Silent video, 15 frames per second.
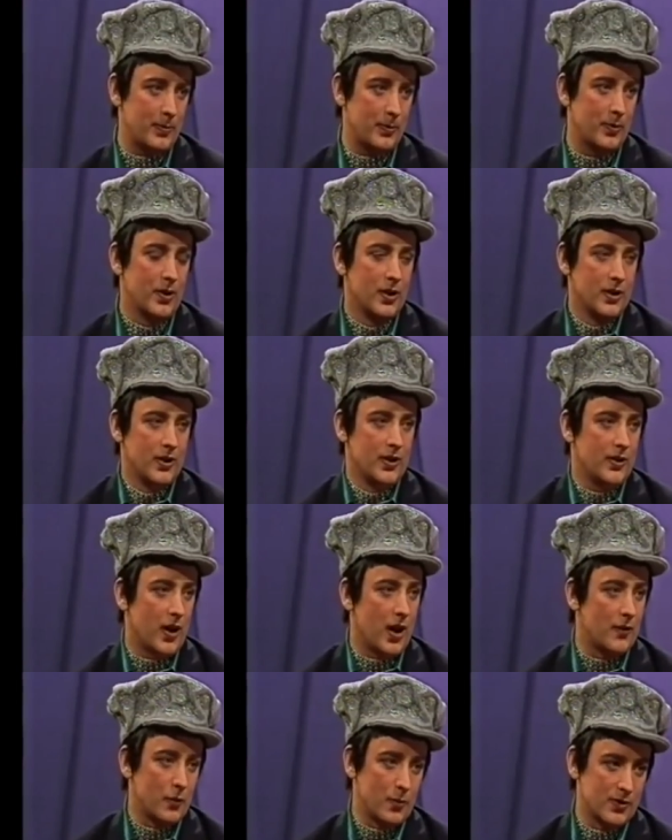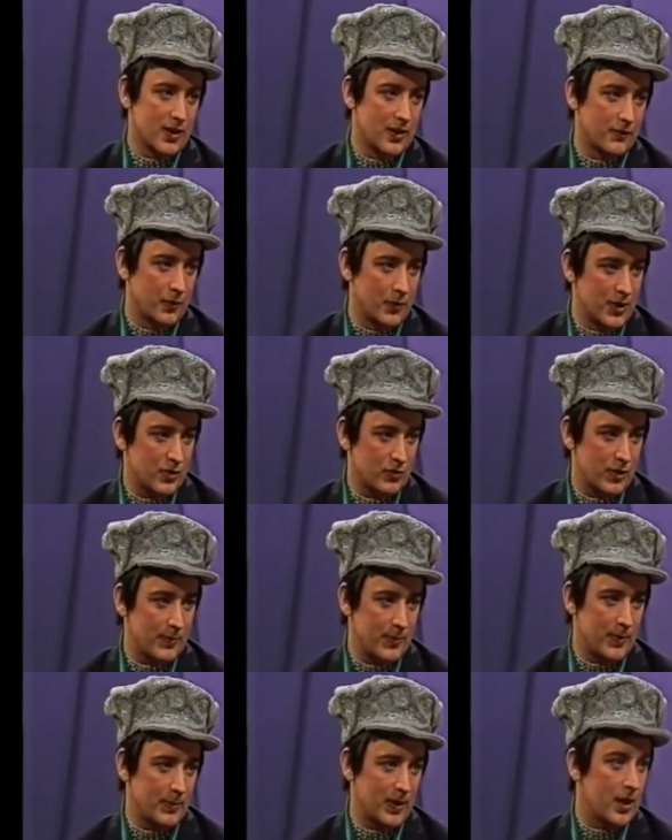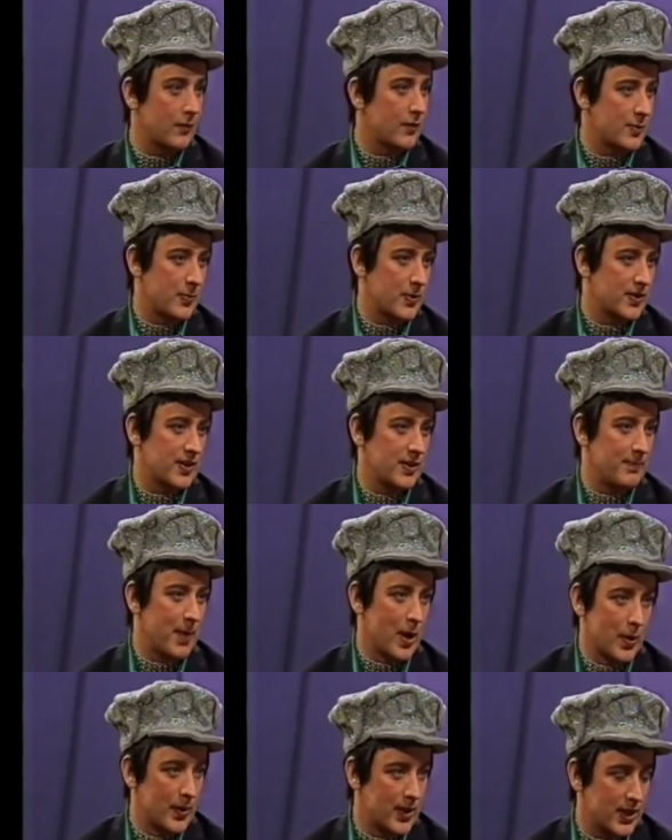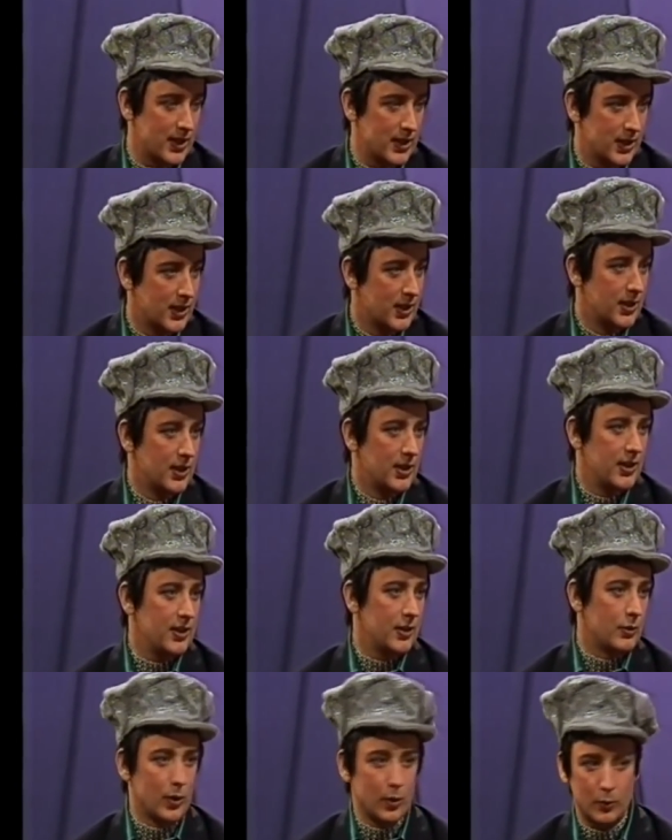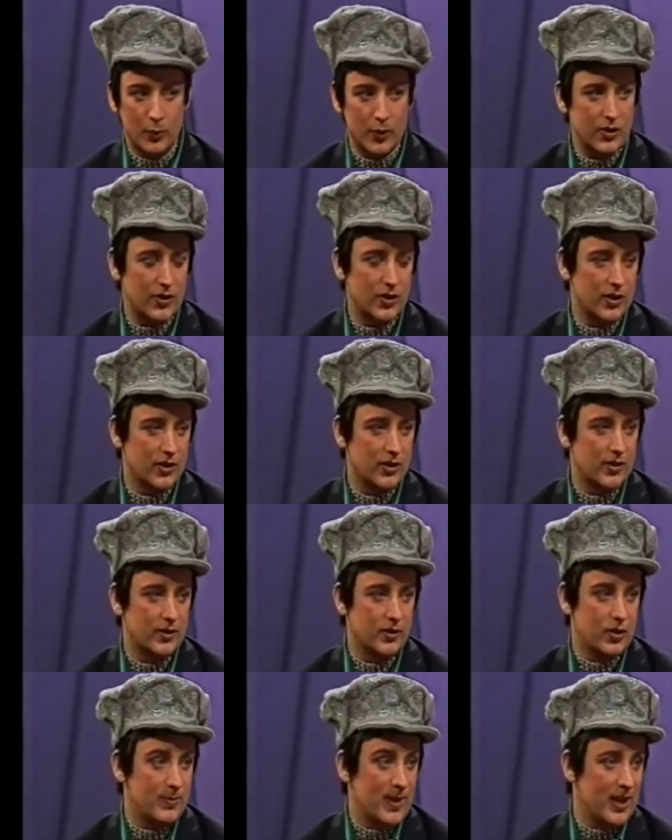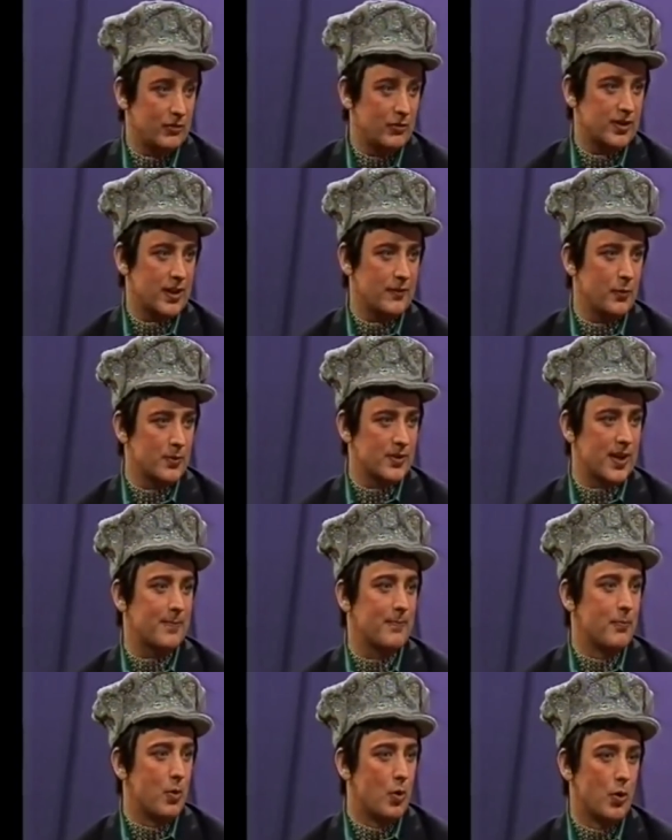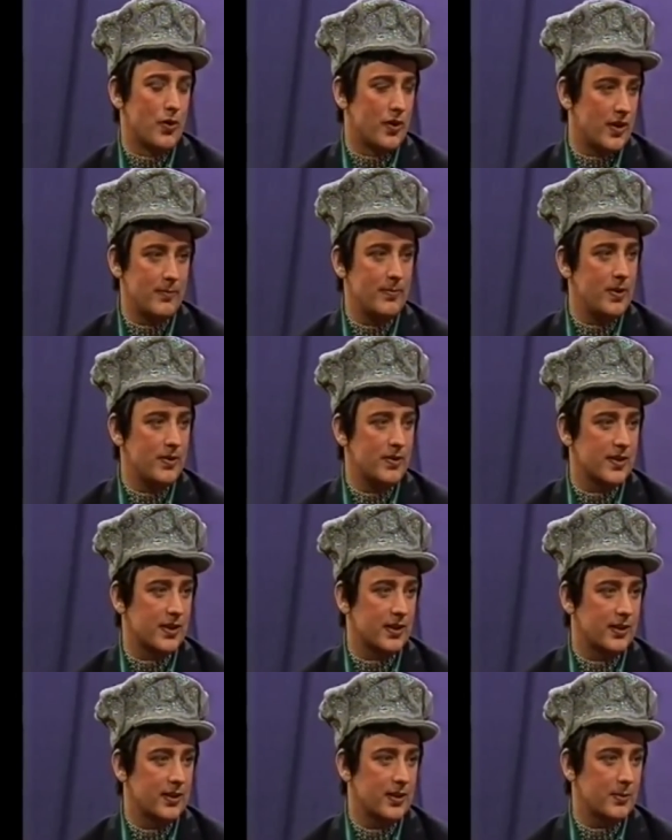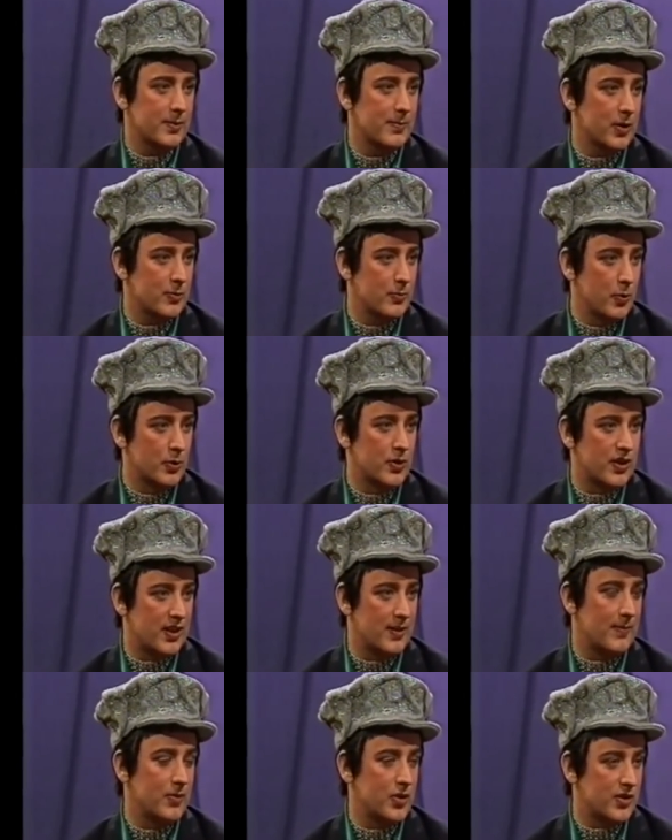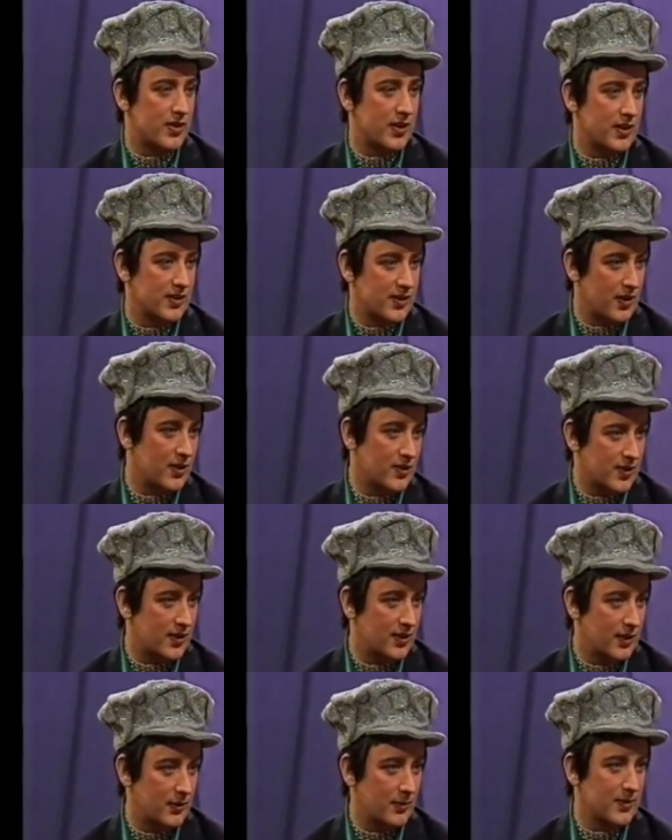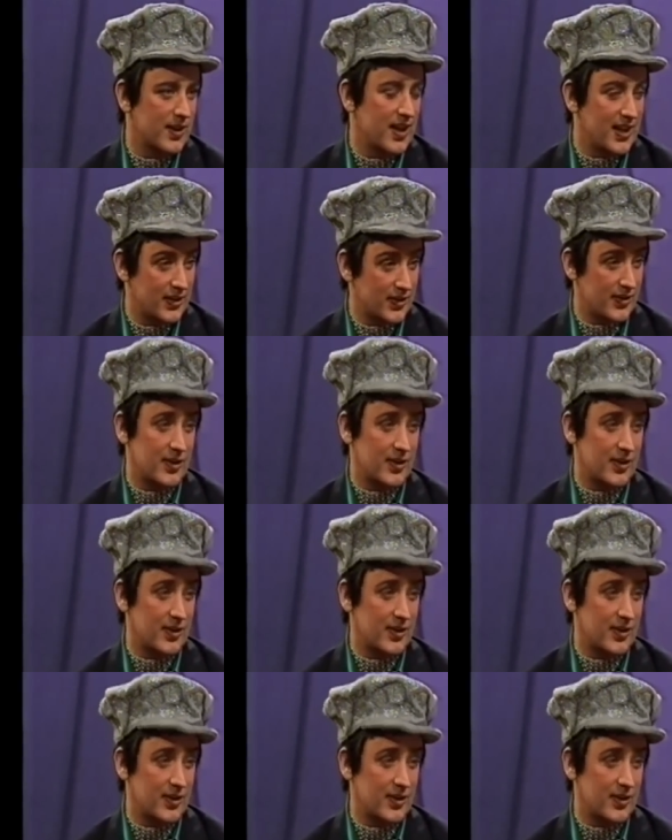Well, that I've always loved through history, people like Elvis Presley, Bowie, you know, Little Richard, Jimi Hendrix, they've always had more than their music. There was yeah. much more to them than just the guitar solo. Was, they had a